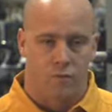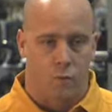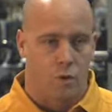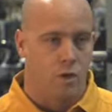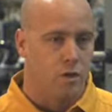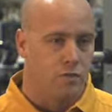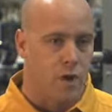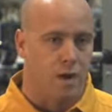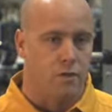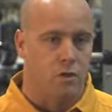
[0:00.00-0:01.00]
4 years,
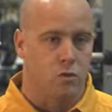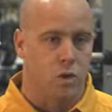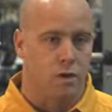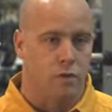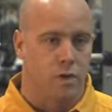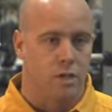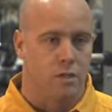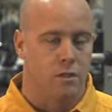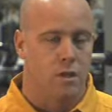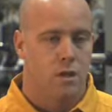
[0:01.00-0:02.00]
5 years, whatever it
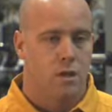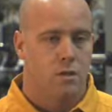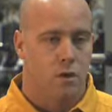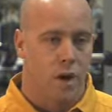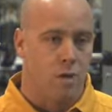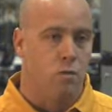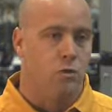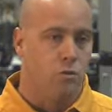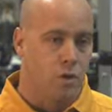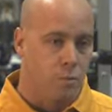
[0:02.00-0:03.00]
is. They're
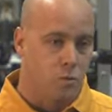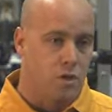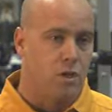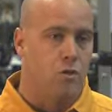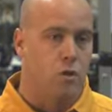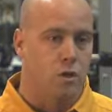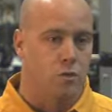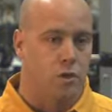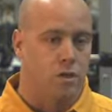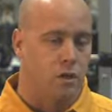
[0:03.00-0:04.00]
able to continue to
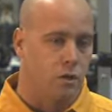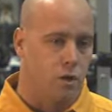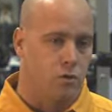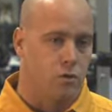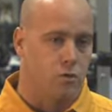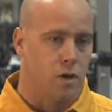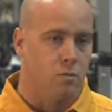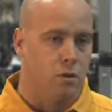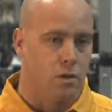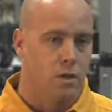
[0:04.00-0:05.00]
increase. Our coaches are
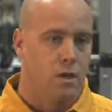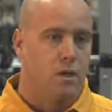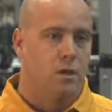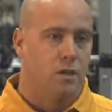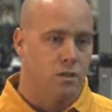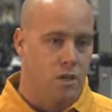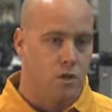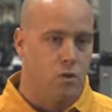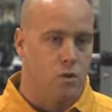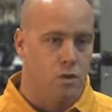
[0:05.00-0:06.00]
able to
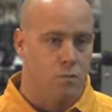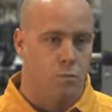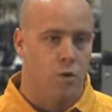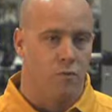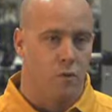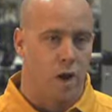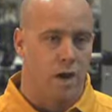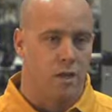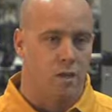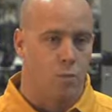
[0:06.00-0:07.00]
continue to put
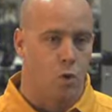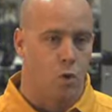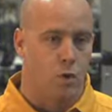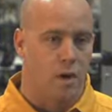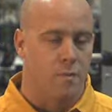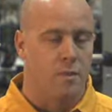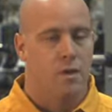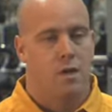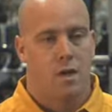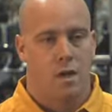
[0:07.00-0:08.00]
variety in the program
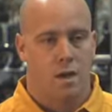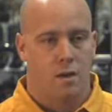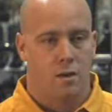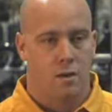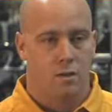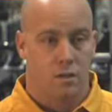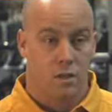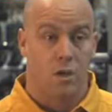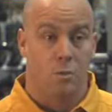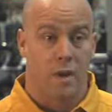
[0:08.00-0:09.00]
and
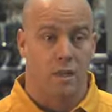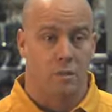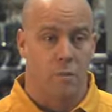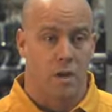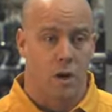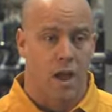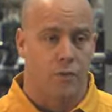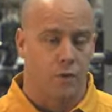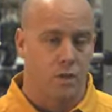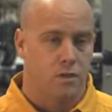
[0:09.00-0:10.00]
continue to make them better
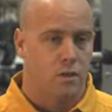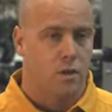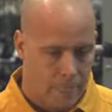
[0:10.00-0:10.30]
athletes.